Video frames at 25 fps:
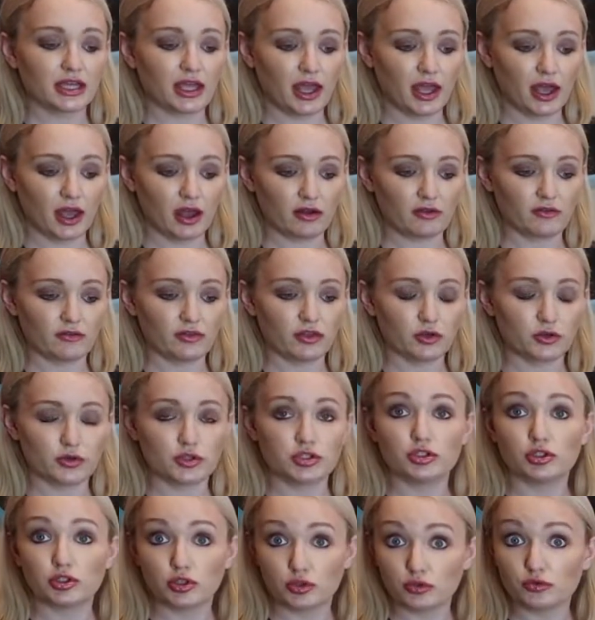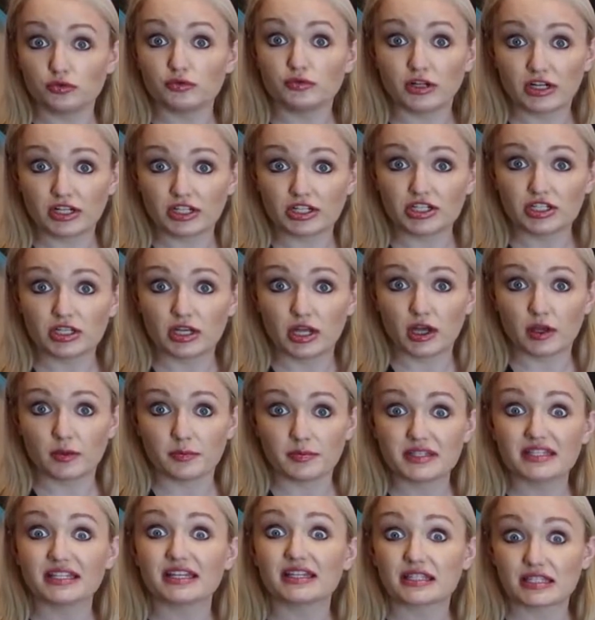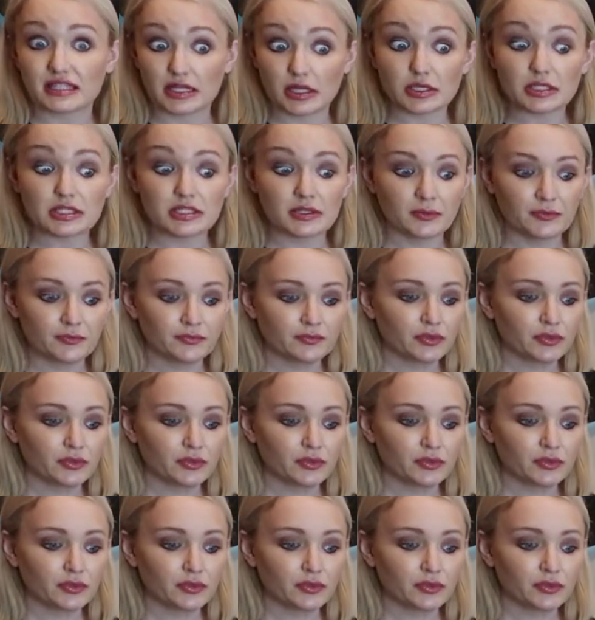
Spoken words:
have those new, fresh skin cells.